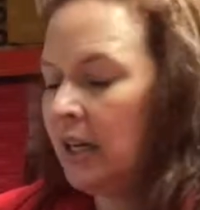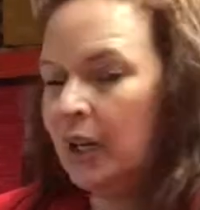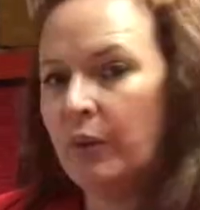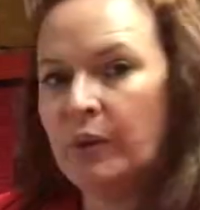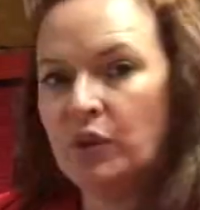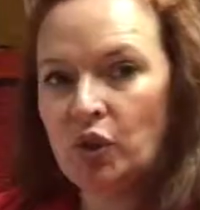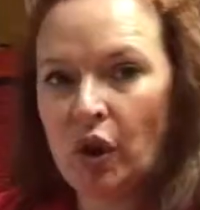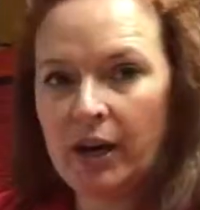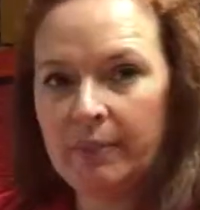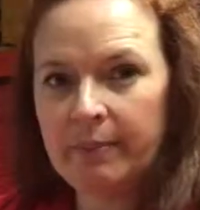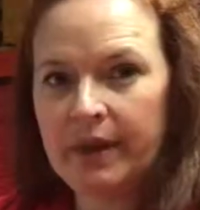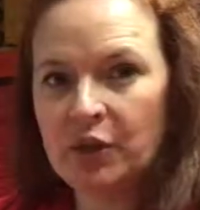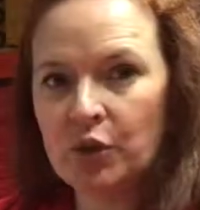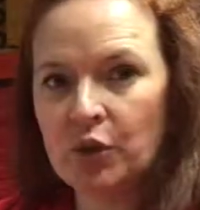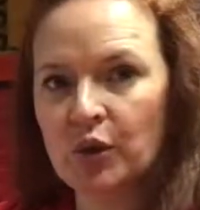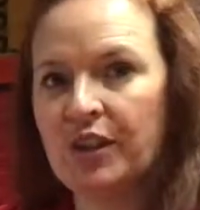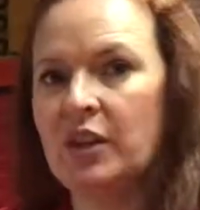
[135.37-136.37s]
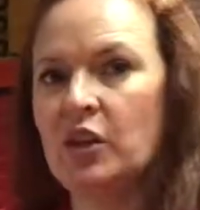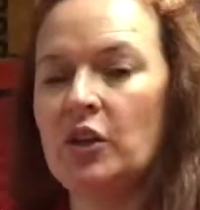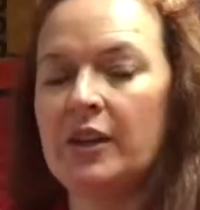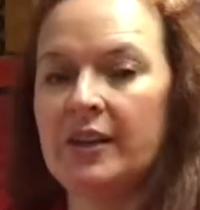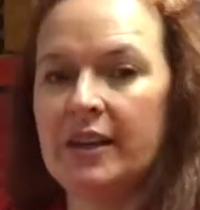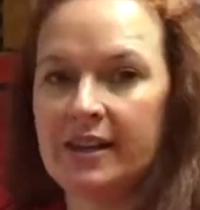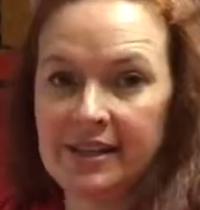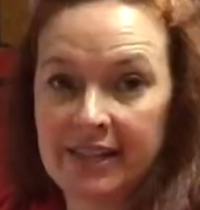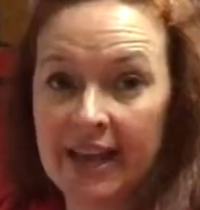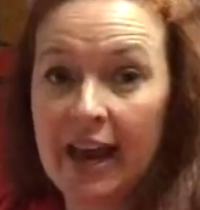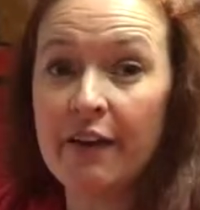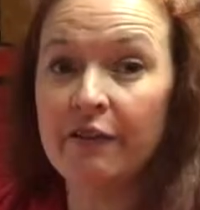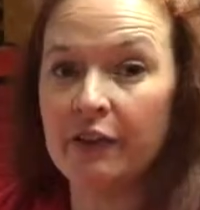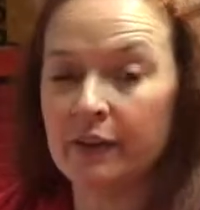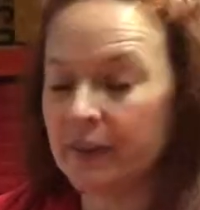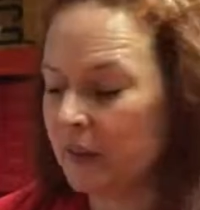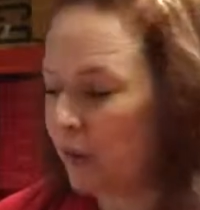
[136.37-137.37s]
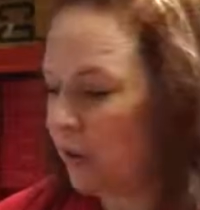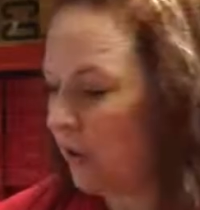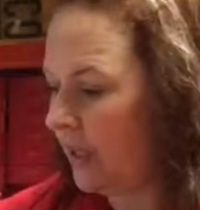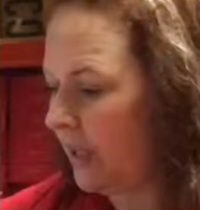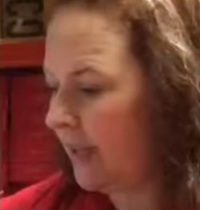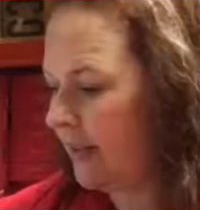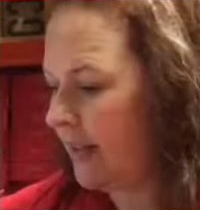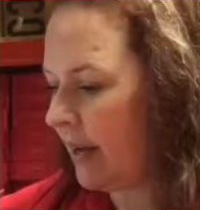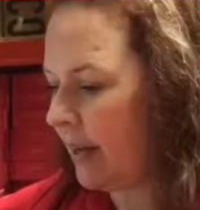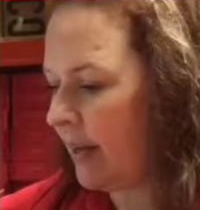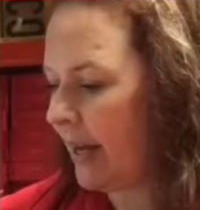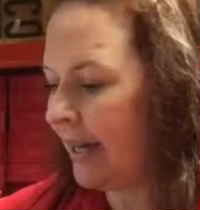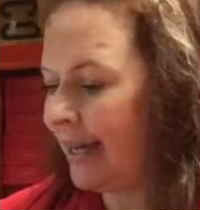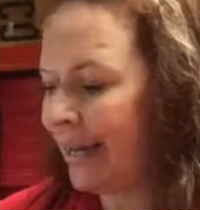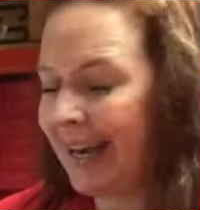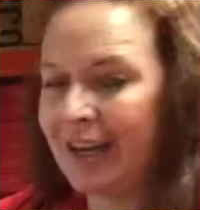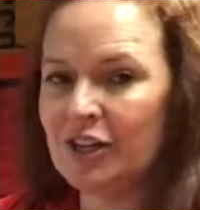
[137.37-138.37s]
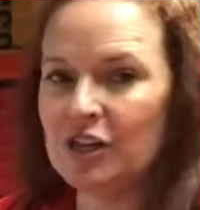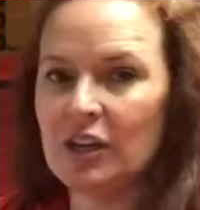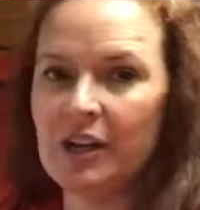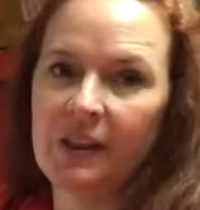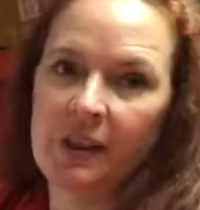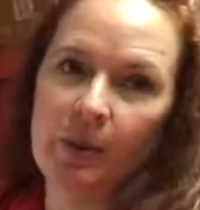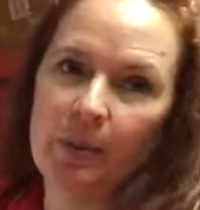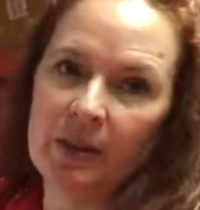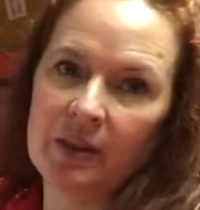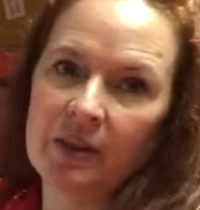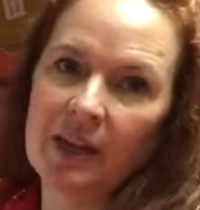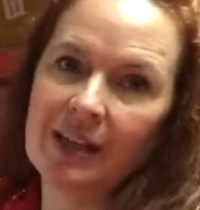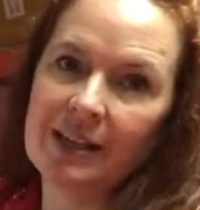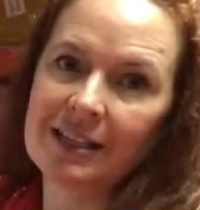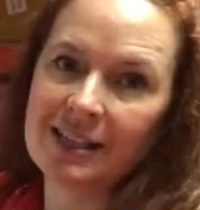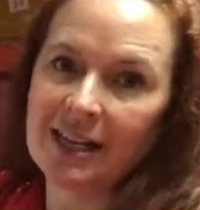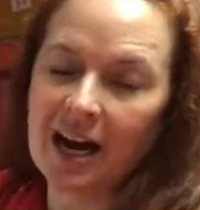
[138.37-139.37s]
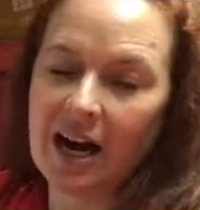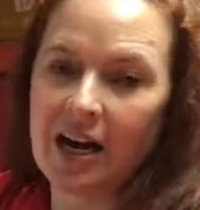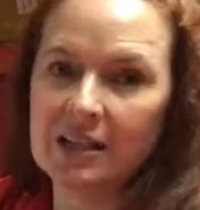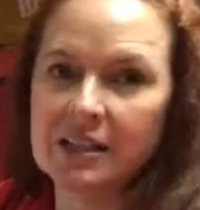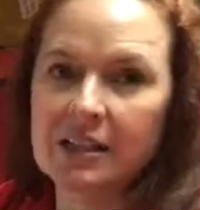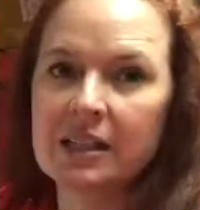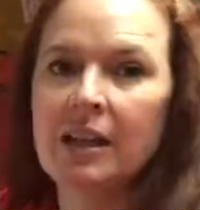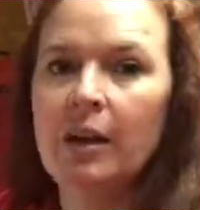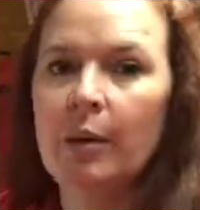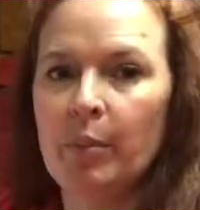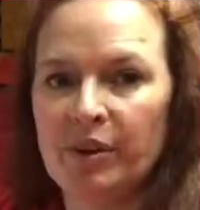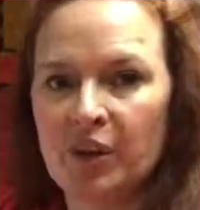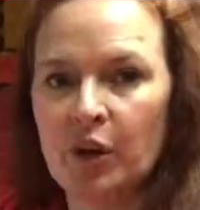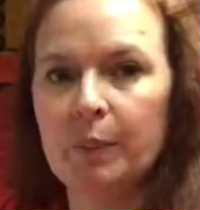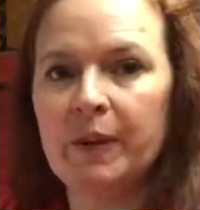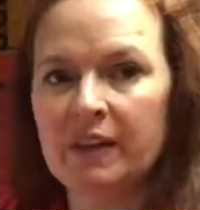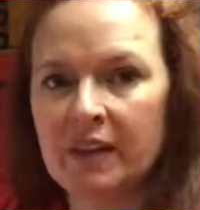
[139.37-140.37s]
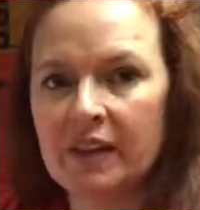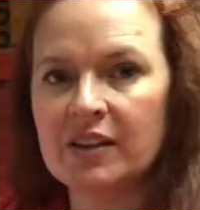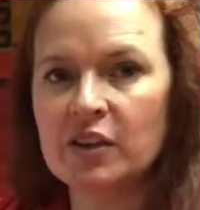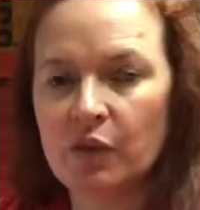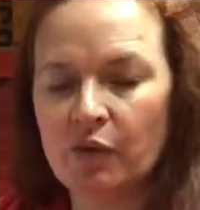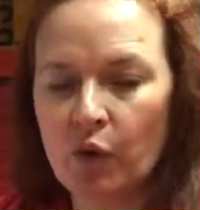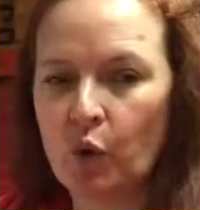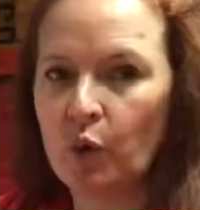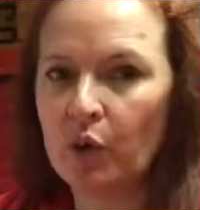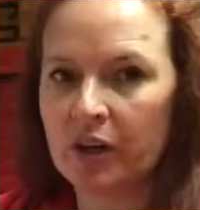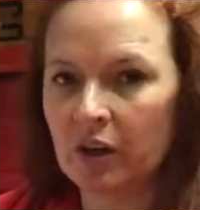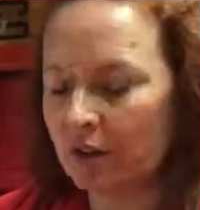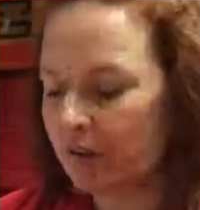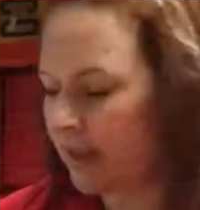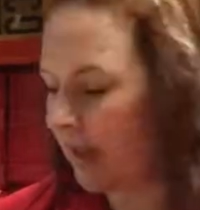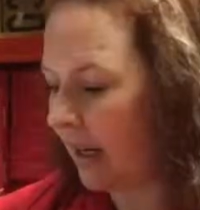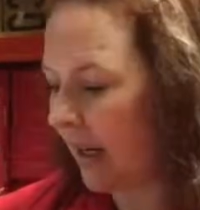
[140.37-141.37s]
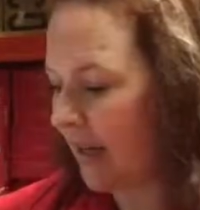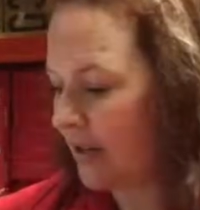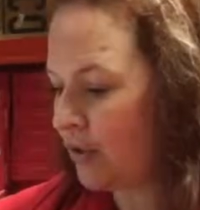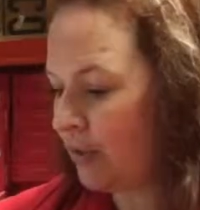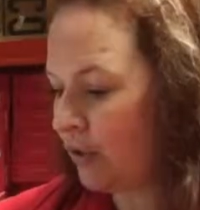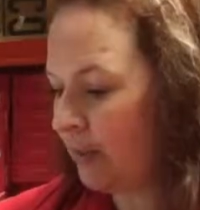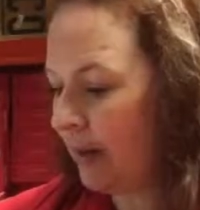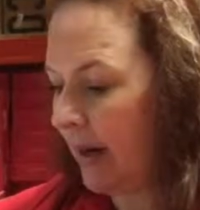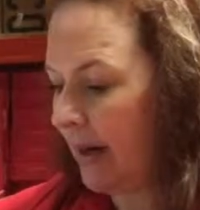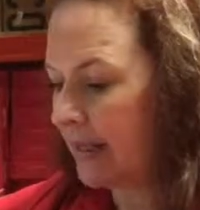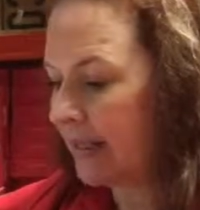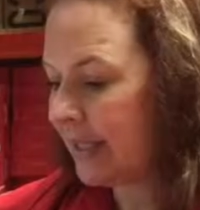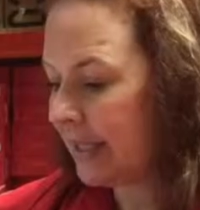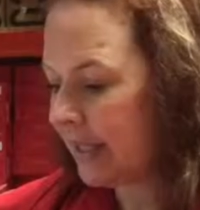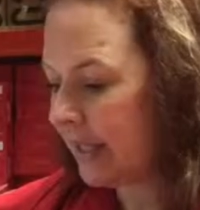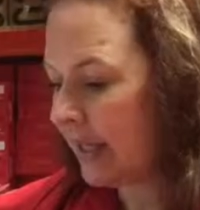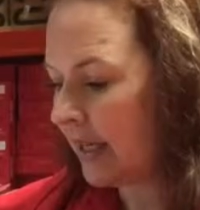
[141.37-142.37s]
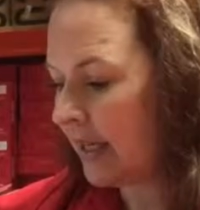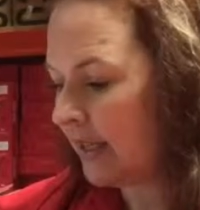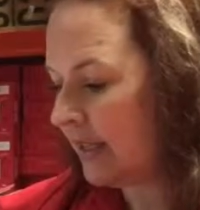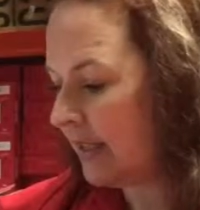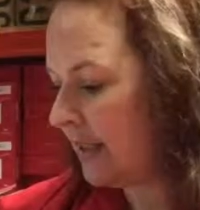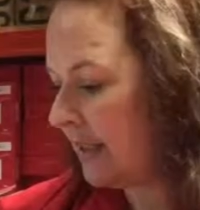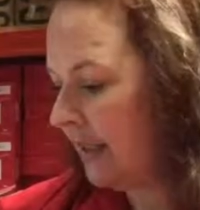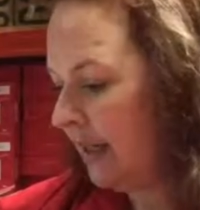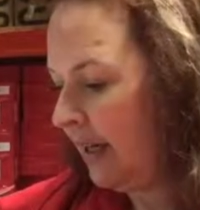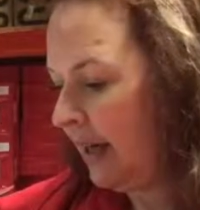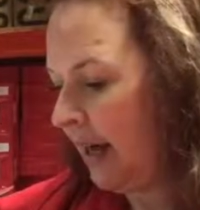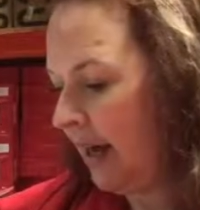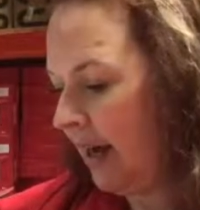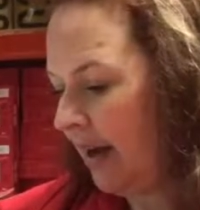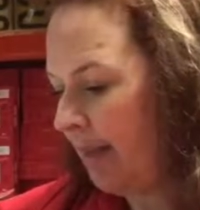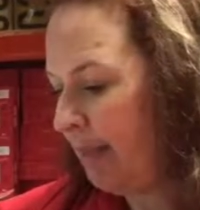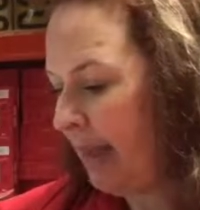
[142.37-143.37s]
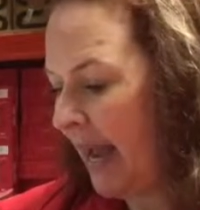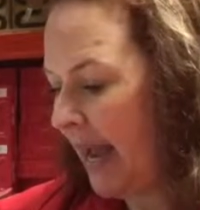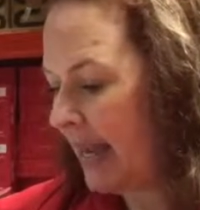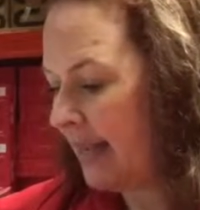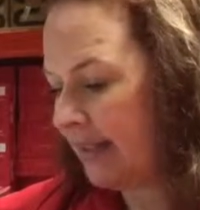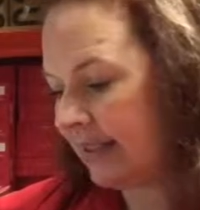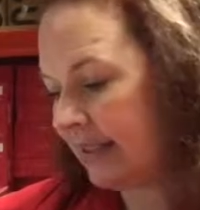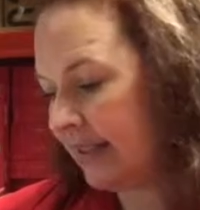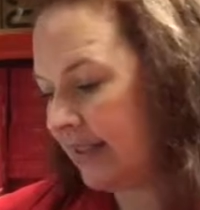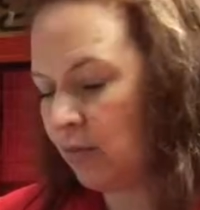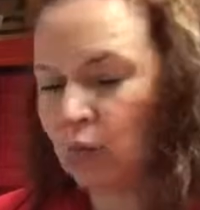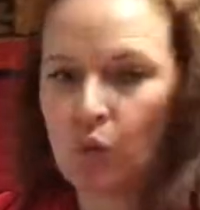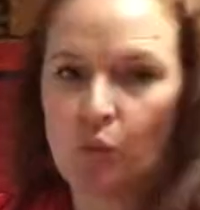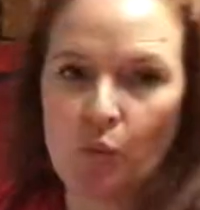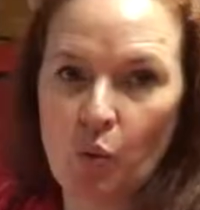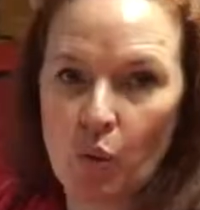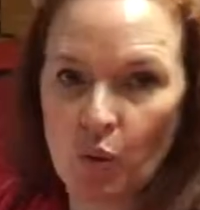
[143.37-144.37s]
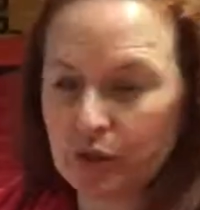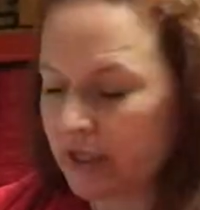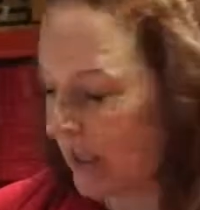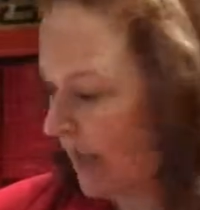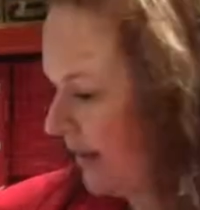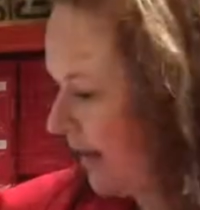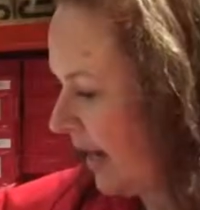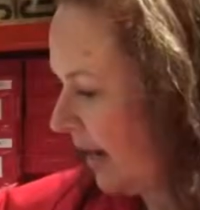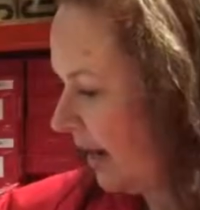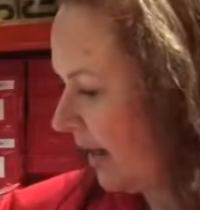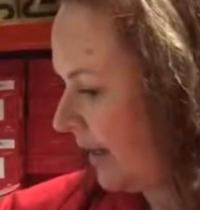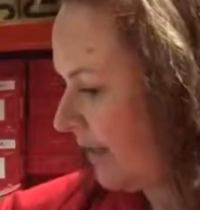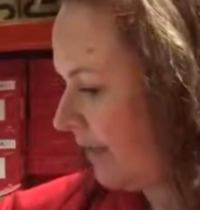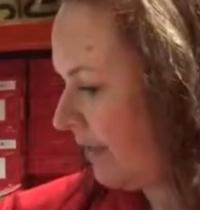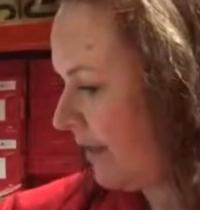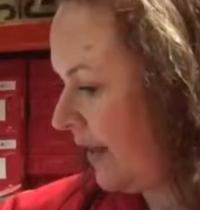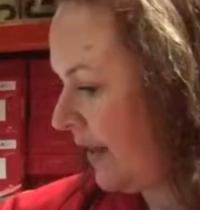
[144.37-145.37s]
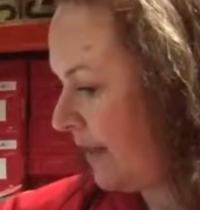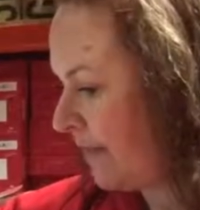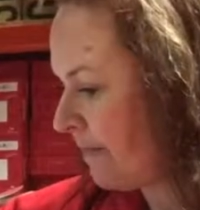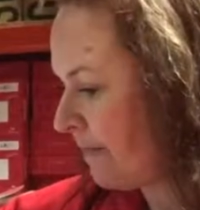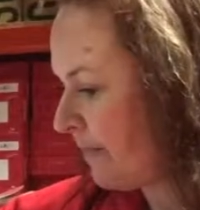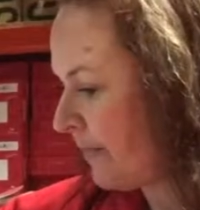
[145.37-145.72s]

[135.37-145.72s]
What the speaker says: We try and make sure that there's everything you need in there, but occasionally there'll be things that aren't, but there'll be things you've already got in the classroom like scissors, pens, warm water, that kind of thing.